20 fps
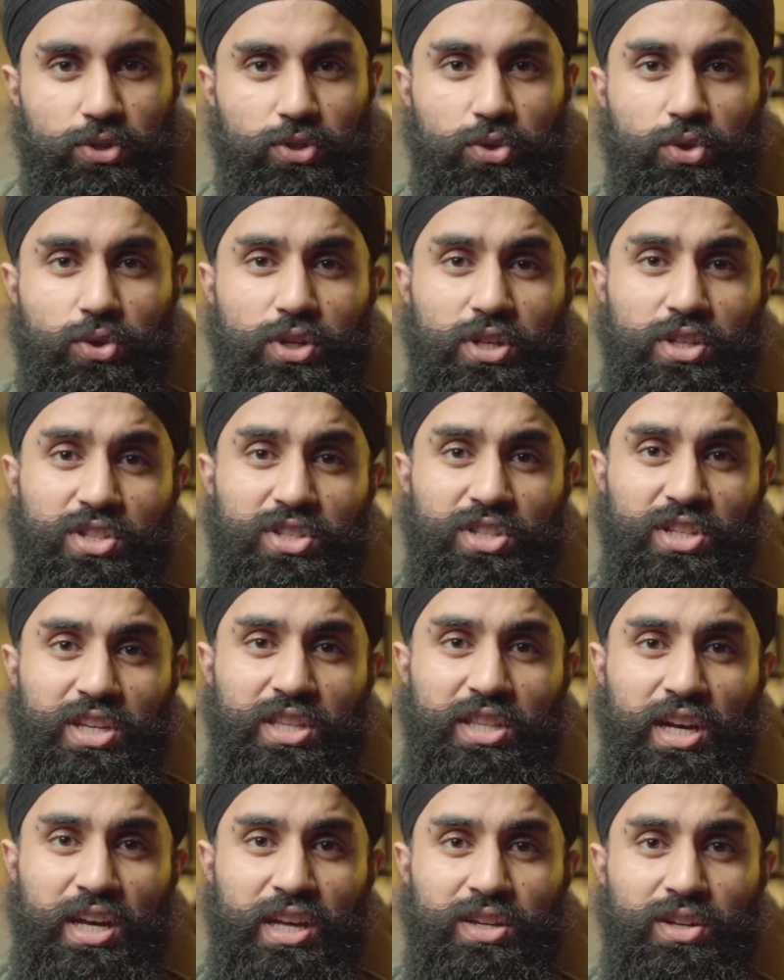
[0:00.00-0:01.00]
So you can see
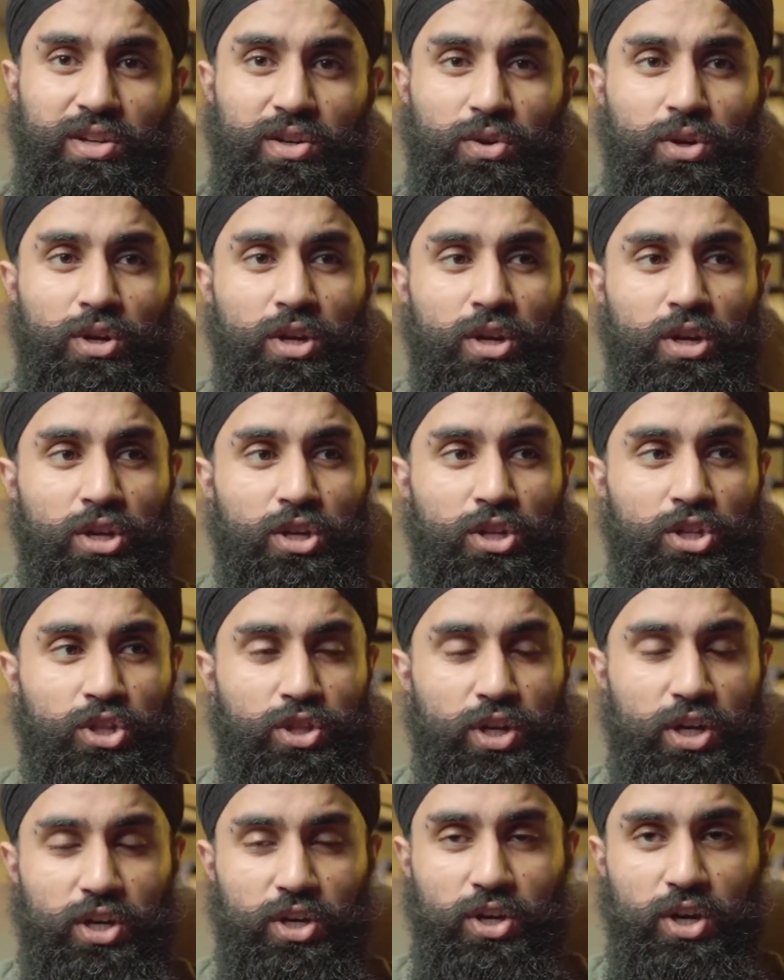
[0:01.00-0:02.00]
that, you know,
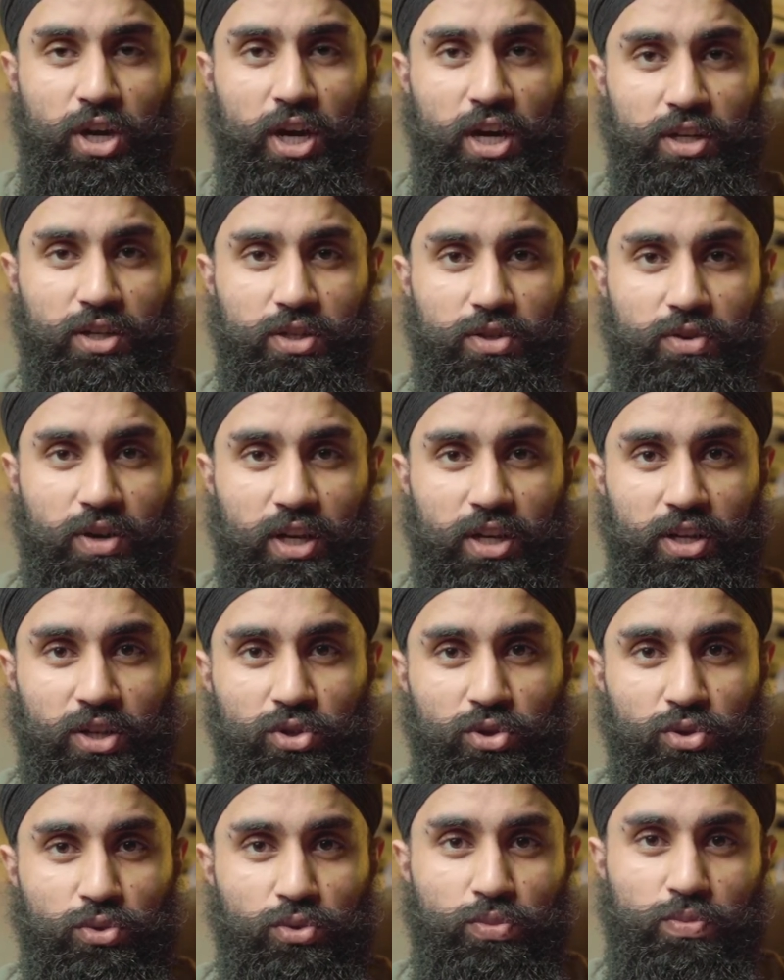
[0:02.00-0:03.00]
they're not trying
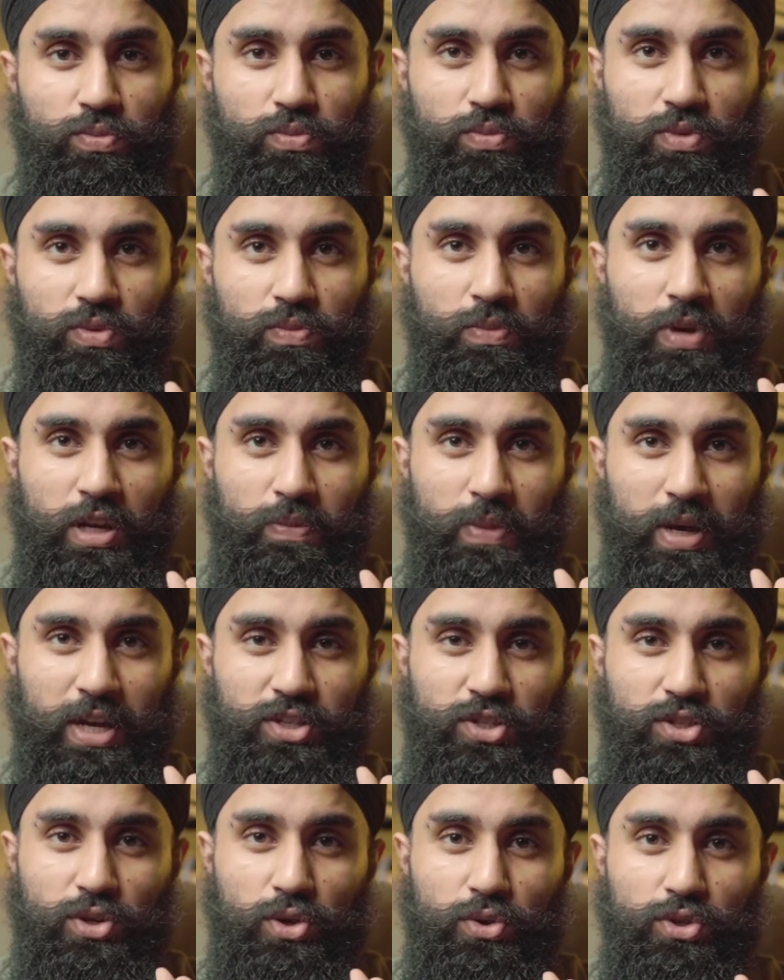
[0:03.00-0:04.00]
to
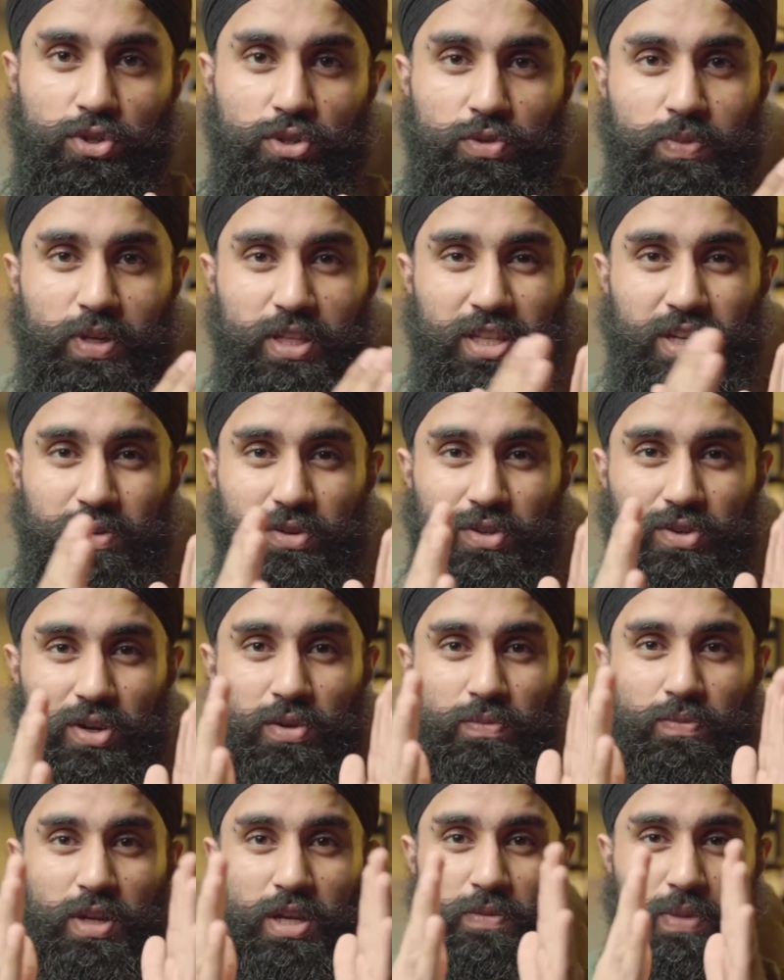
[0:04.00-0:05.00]
minimize those, but they're trying
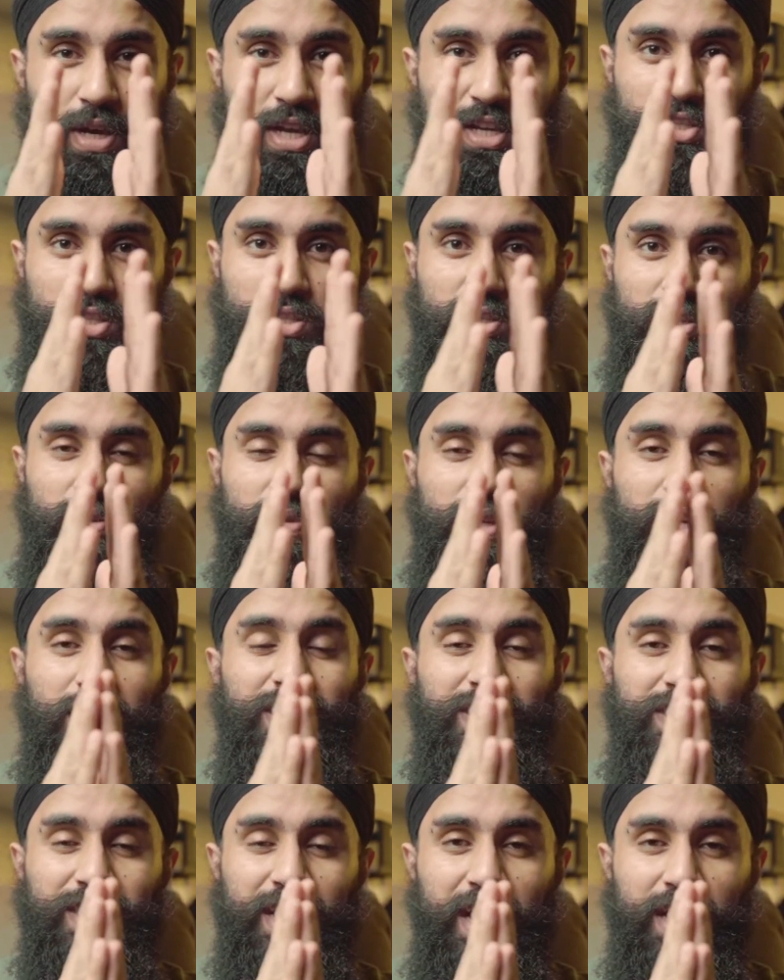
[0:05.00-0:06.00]
to minimize the
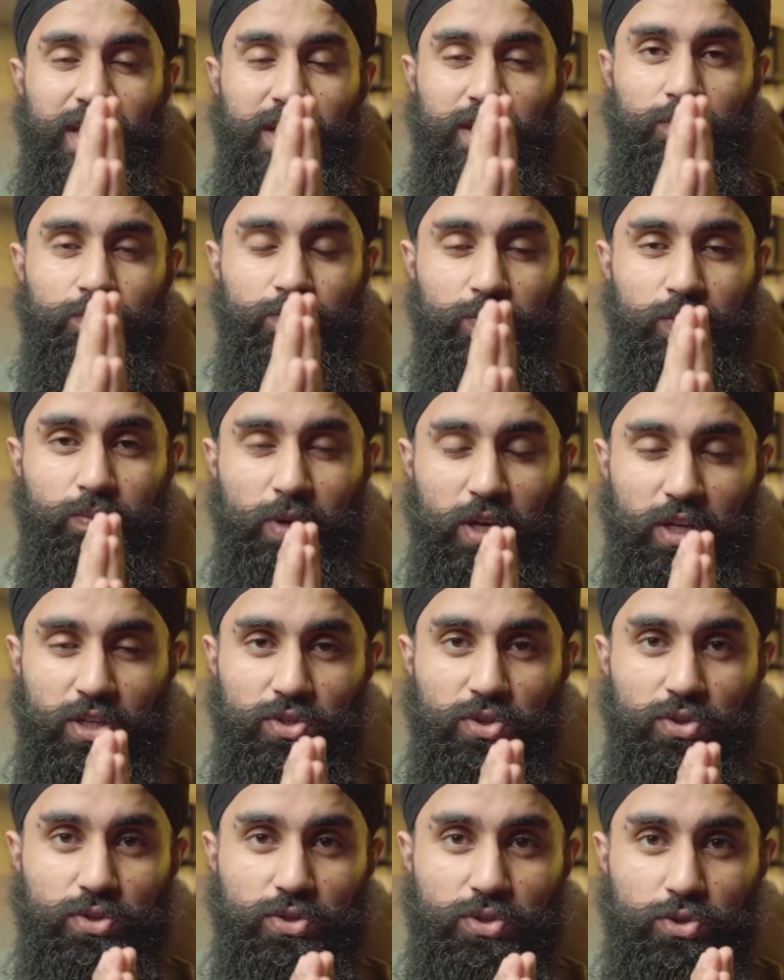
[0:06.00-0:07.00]
inside
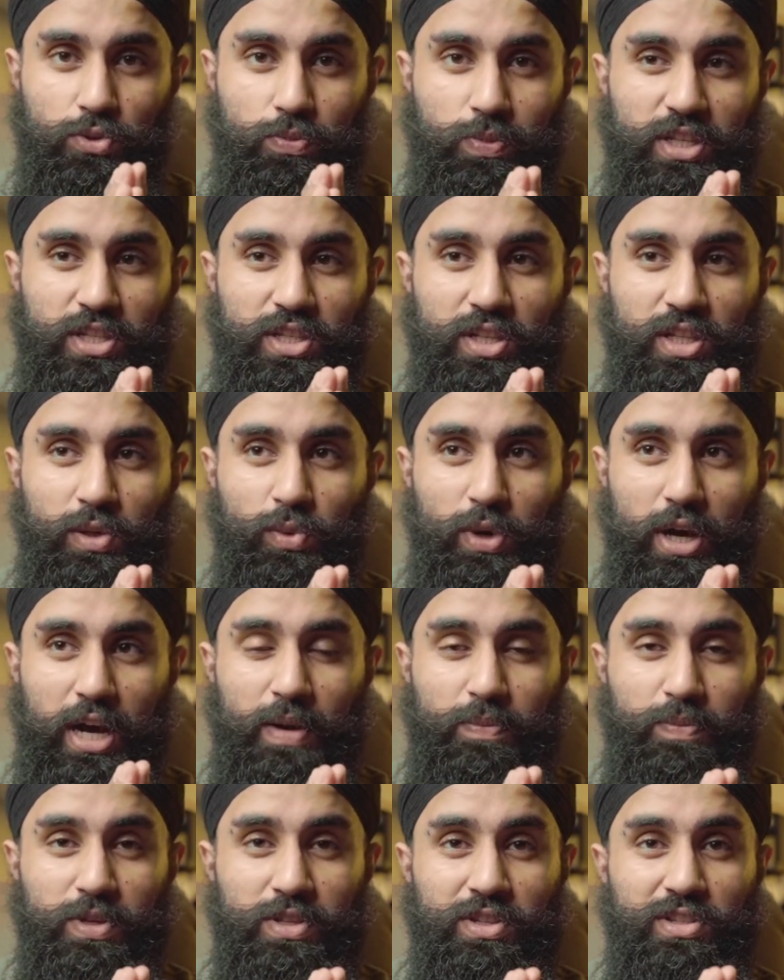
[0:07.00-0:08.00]
pixels. So basically what
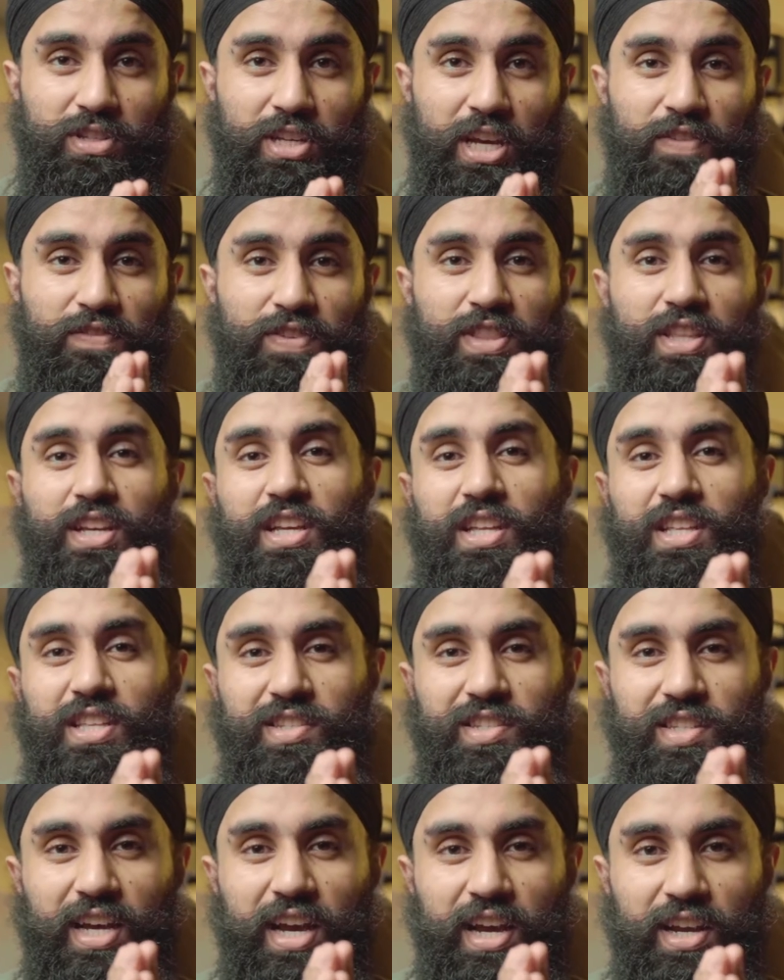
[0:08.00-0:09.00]
happens is everything
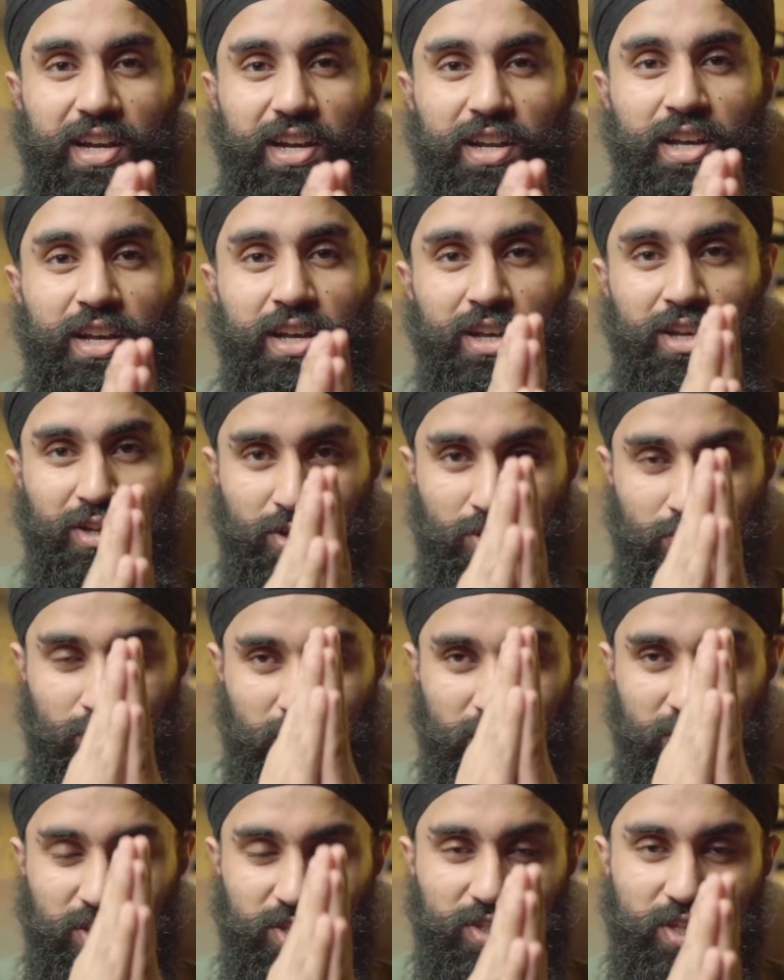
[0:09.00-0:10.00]
inside
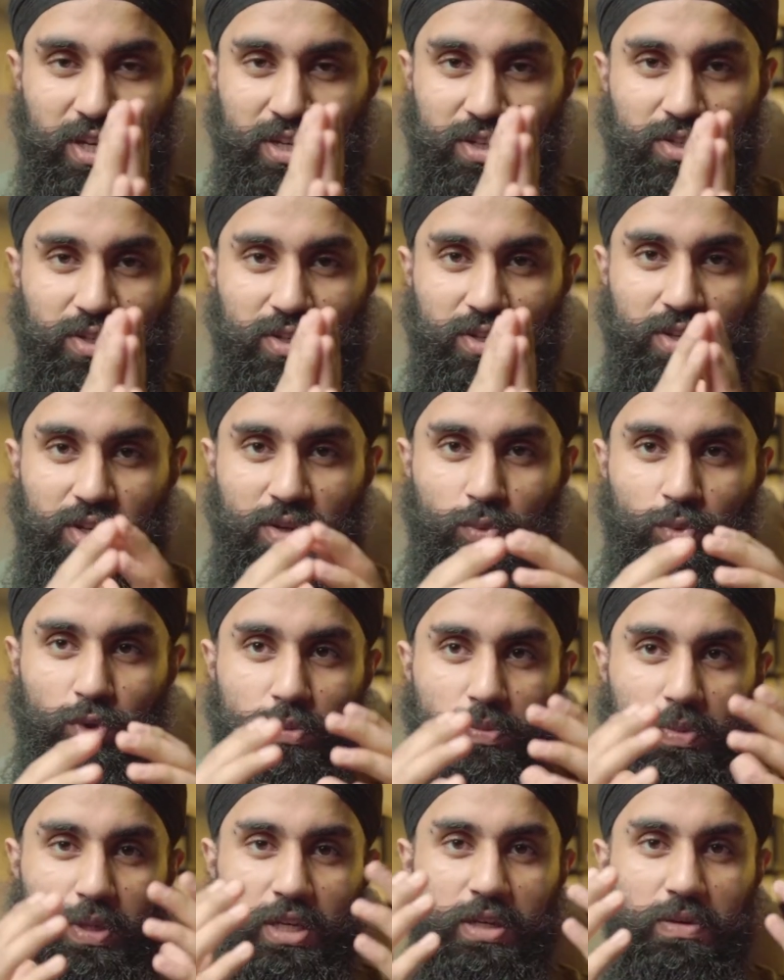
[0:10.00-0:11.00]
in the center
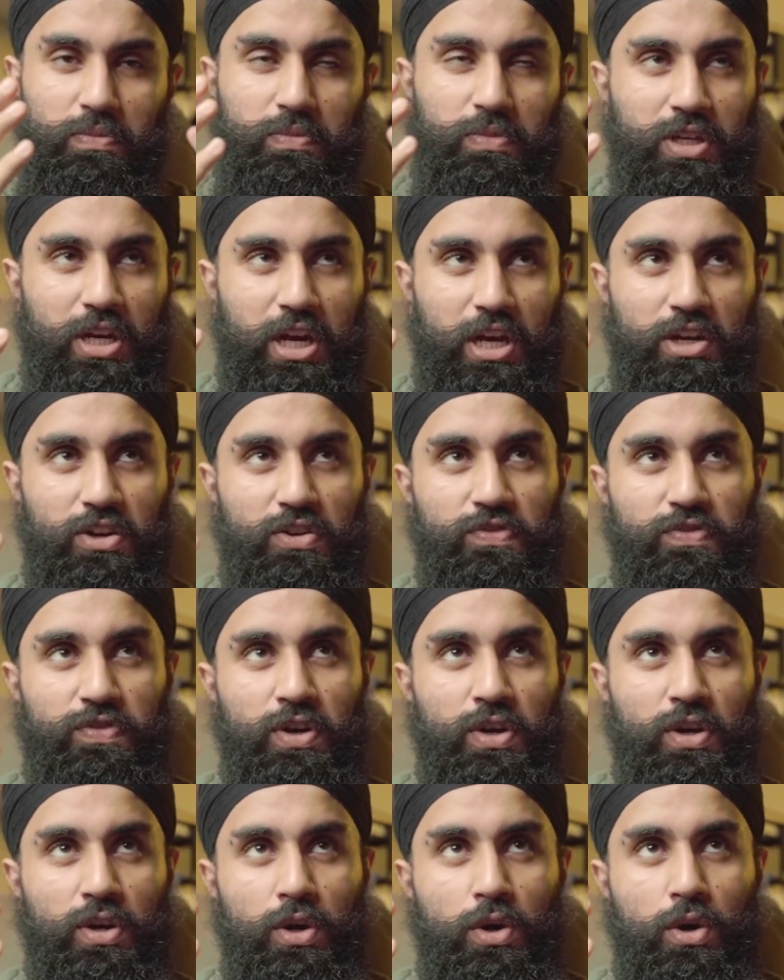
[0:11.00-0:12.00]
will be kind of
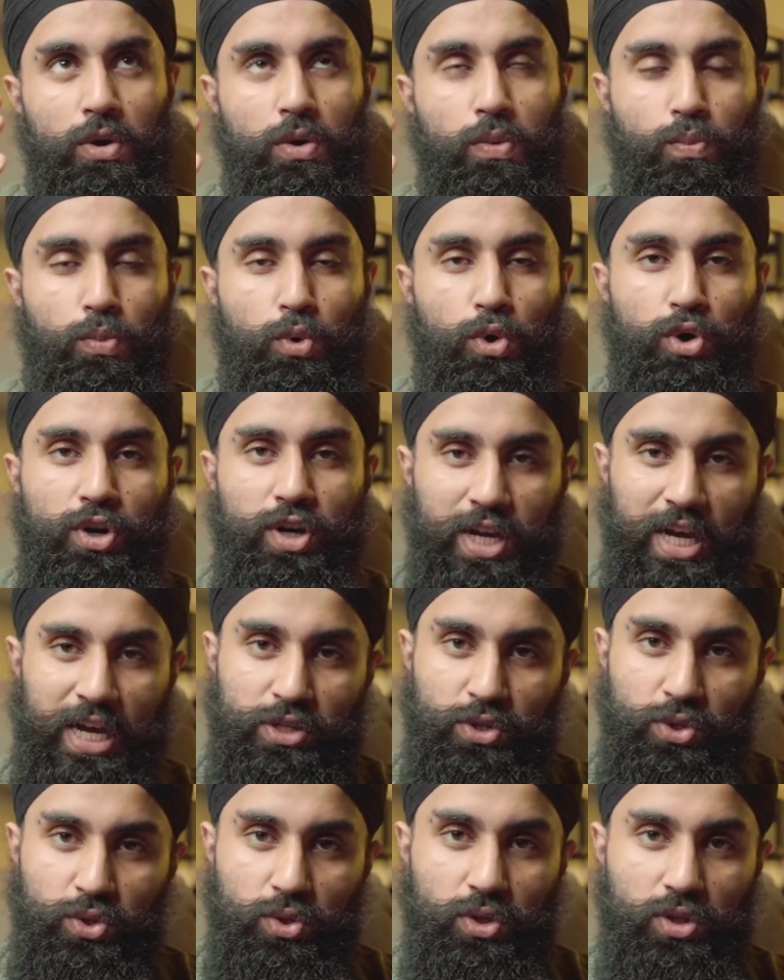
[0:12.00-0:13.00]
more
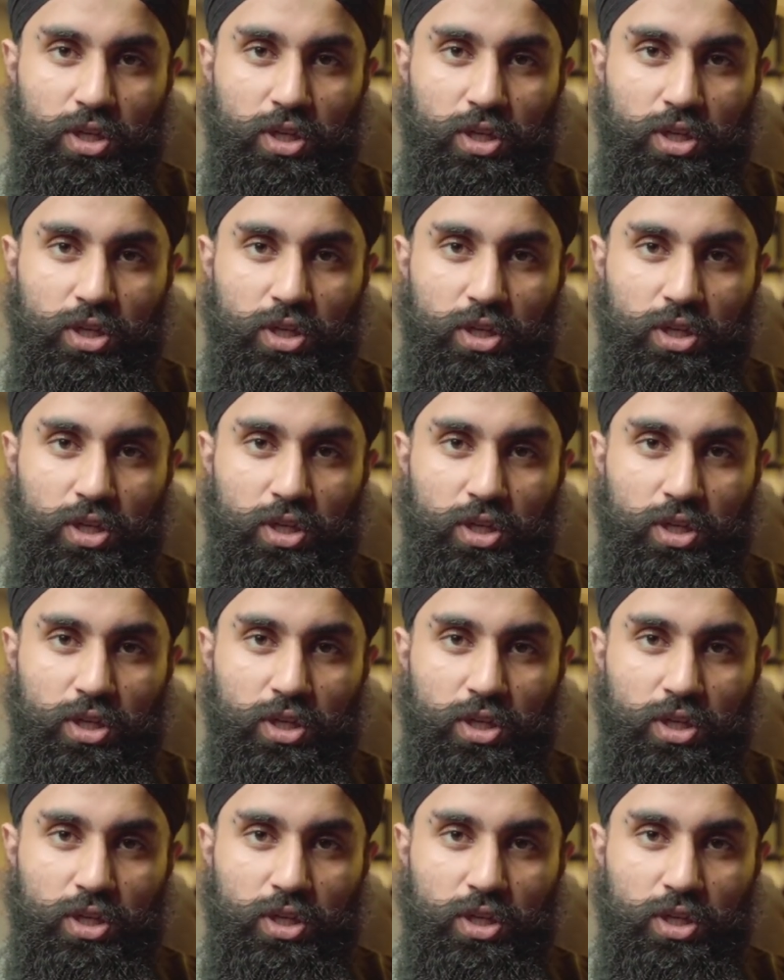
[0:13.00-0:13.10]
natural